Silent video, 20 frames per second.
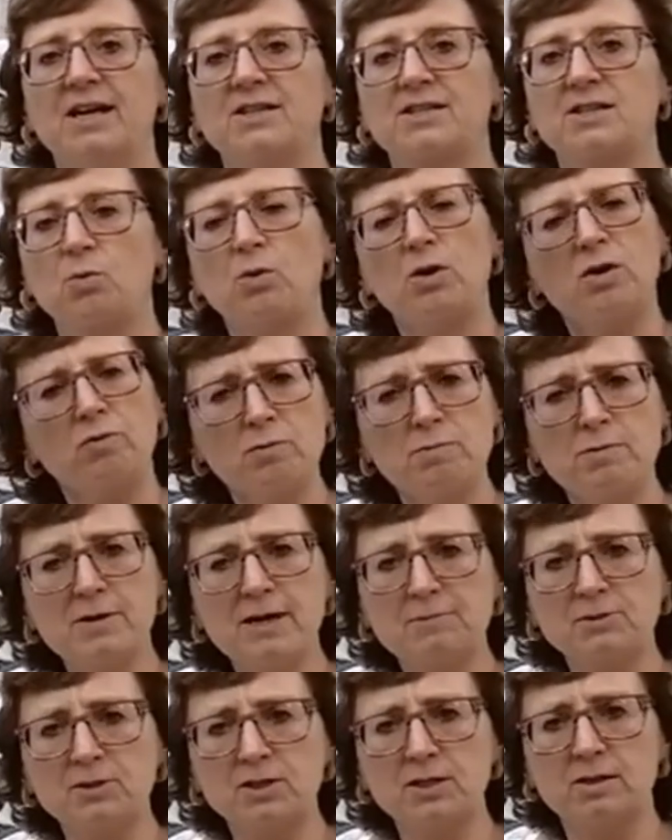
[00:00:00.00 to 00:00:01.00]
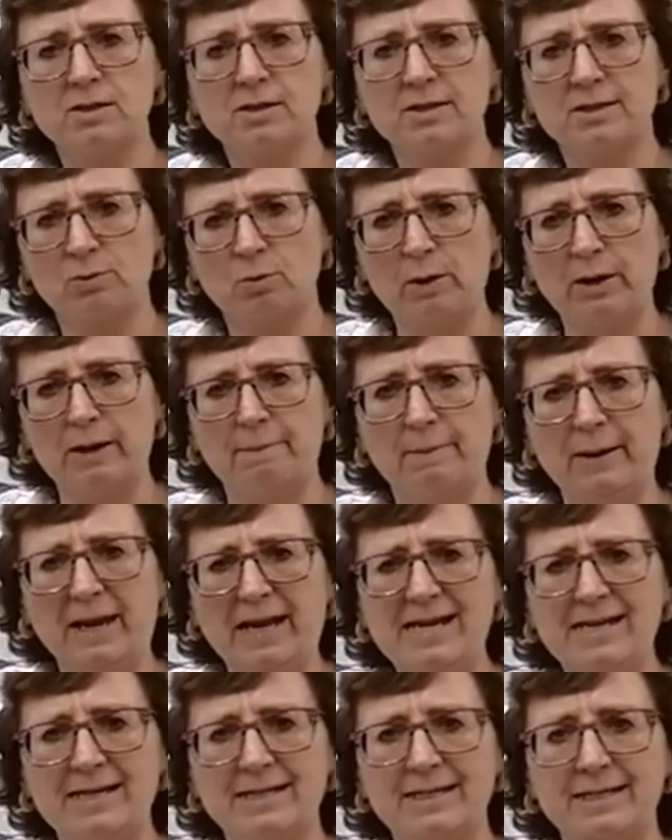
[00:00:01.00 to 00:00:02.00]
So what have we been up to this week,
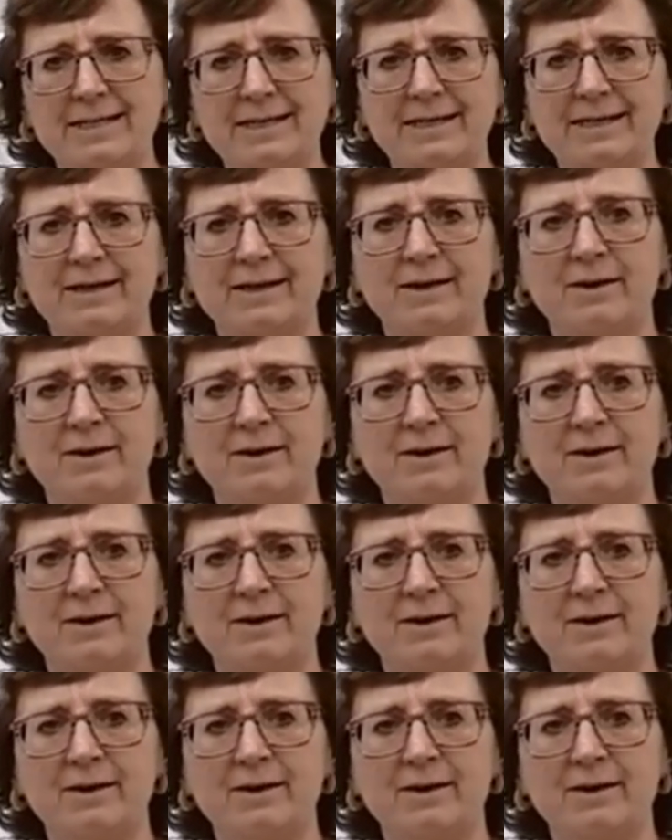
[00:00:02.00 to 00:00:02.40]
Pete?